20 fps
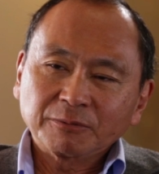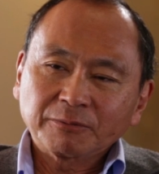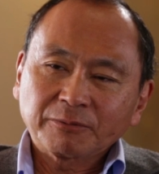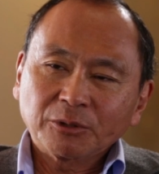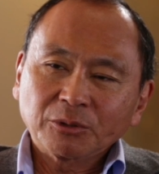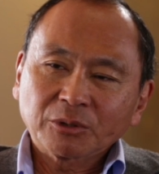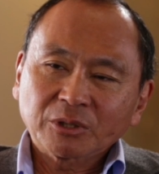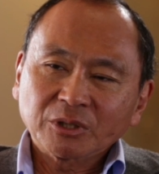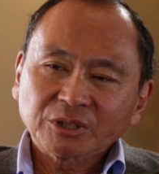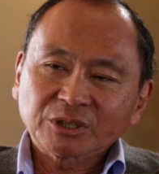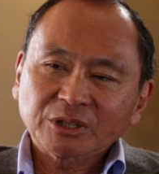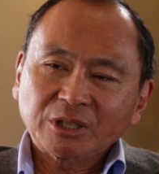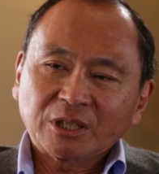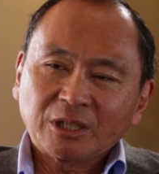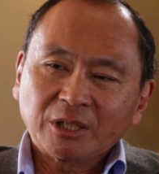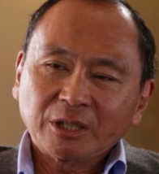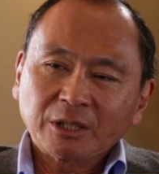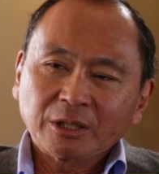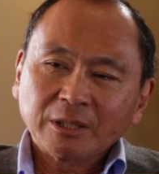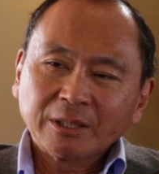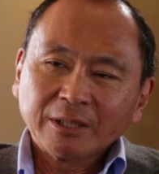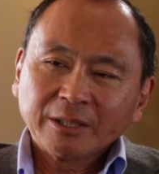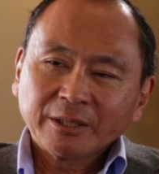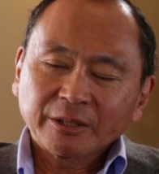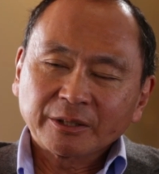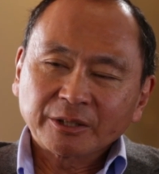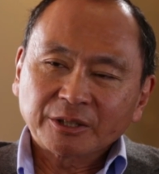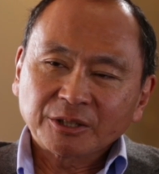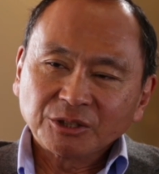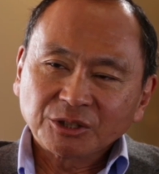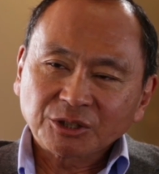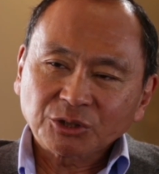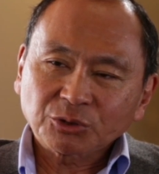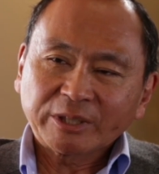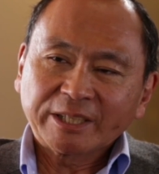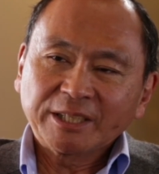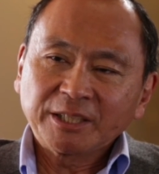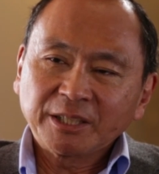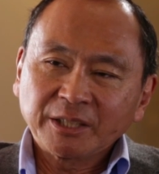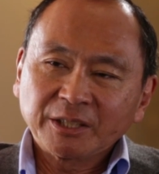to focus on the
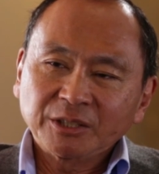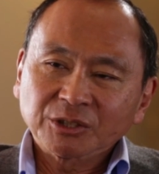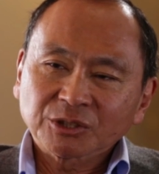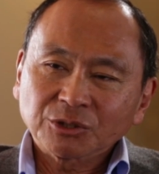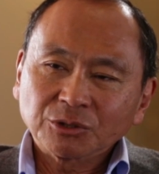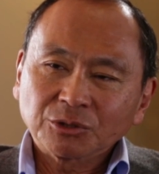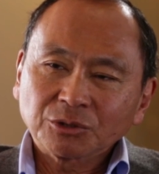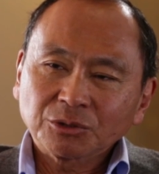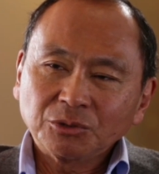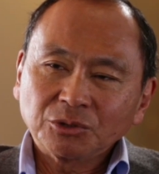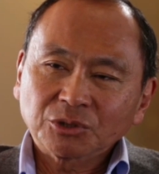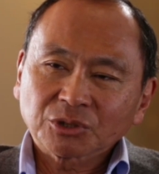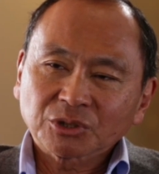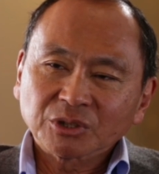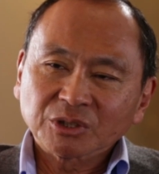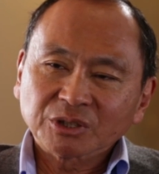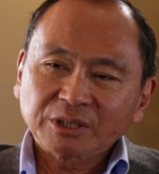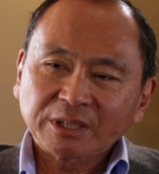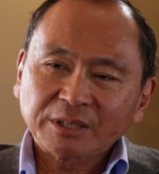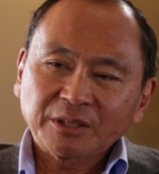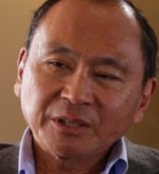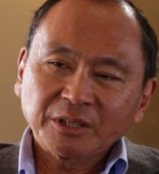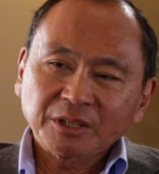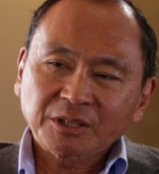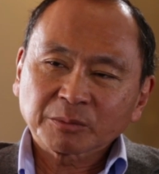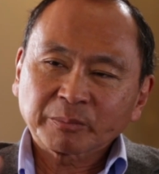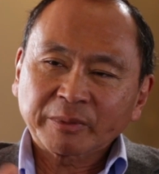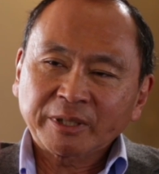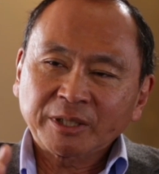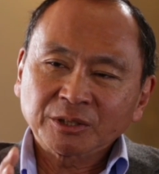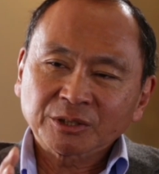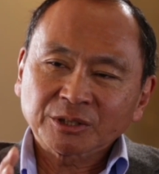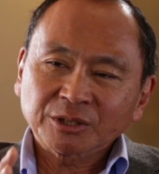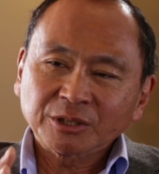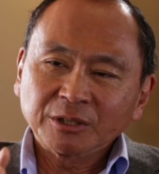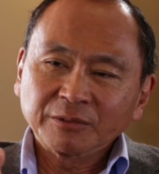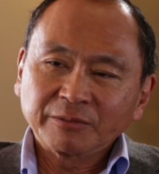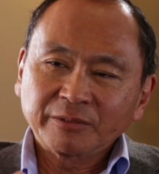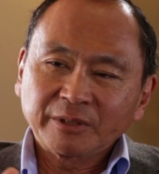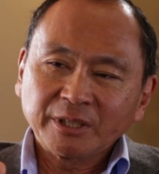constraining institutions at the expense
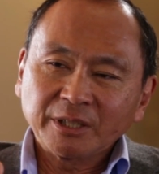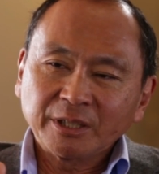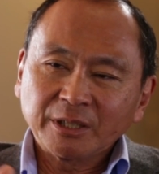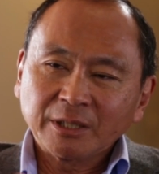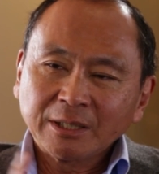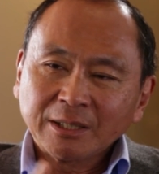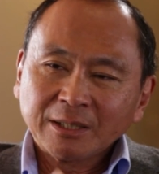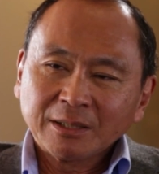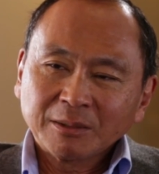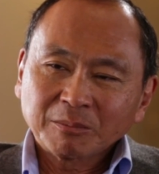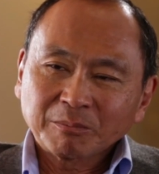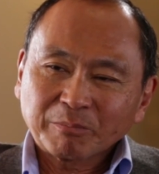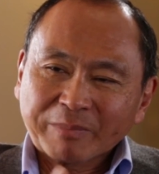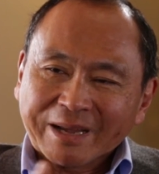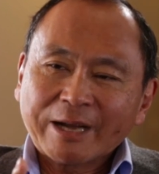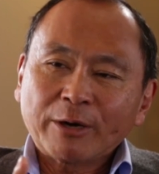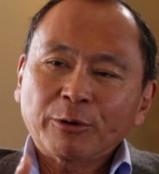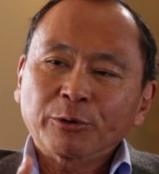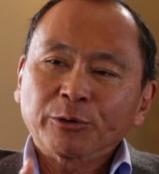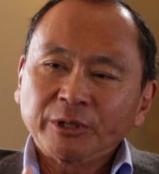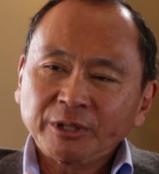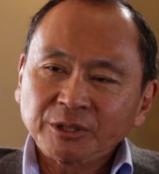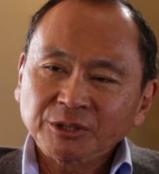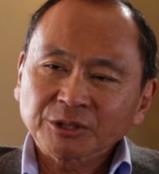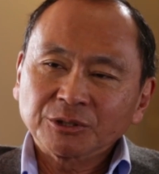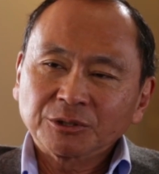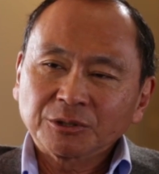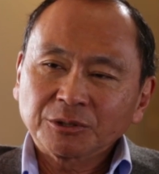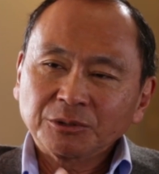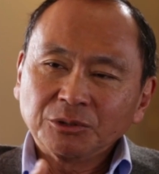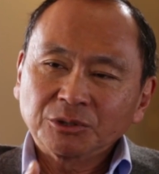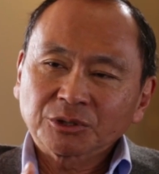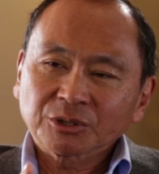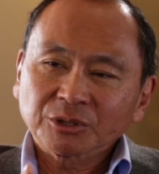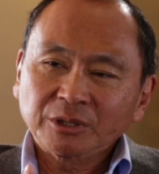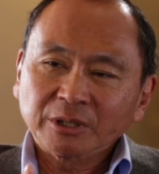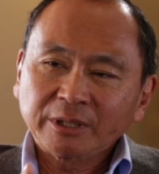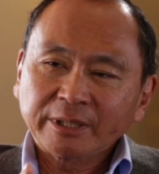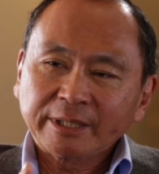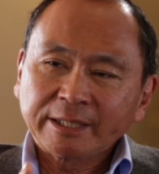of the power institution.